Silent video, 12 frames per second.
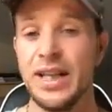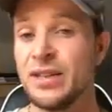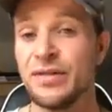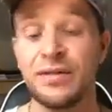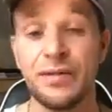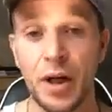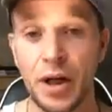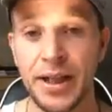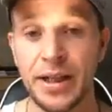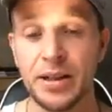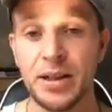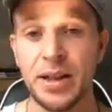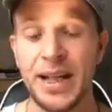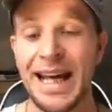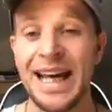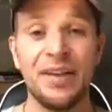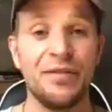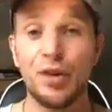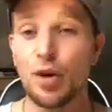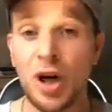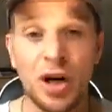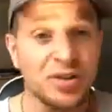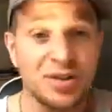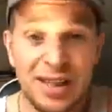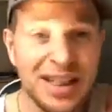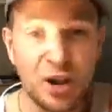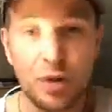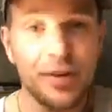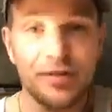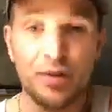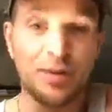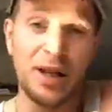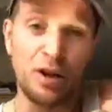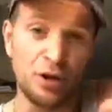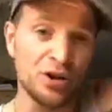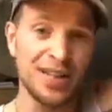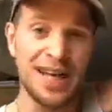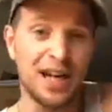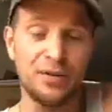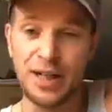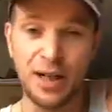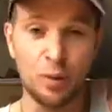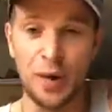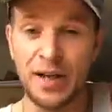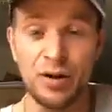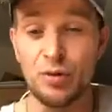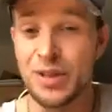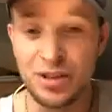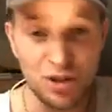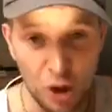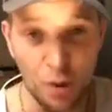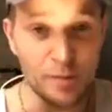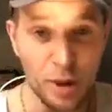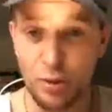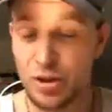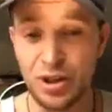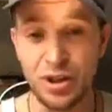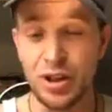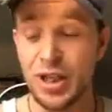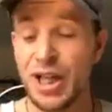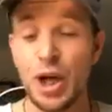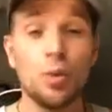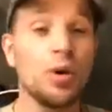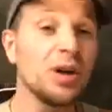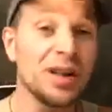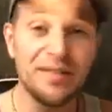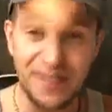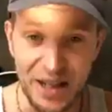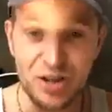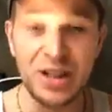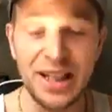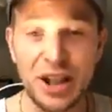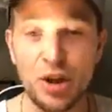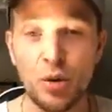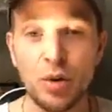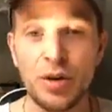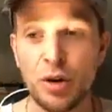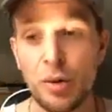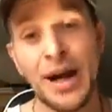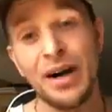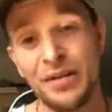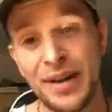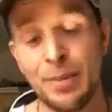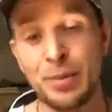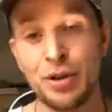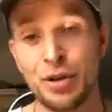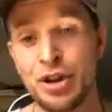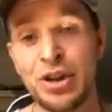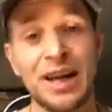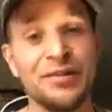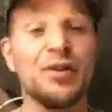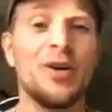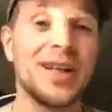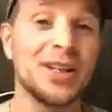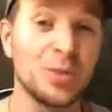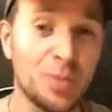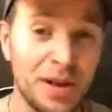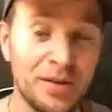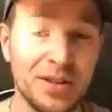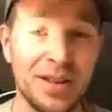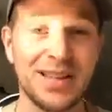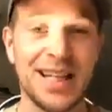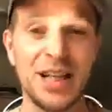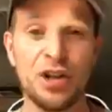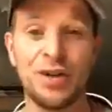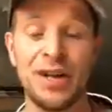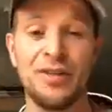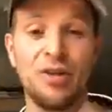is fine. If you're constantly coming from a lust area where there is no emotion, well, eventually you will come out of that, because you'll have your own experiences and you'll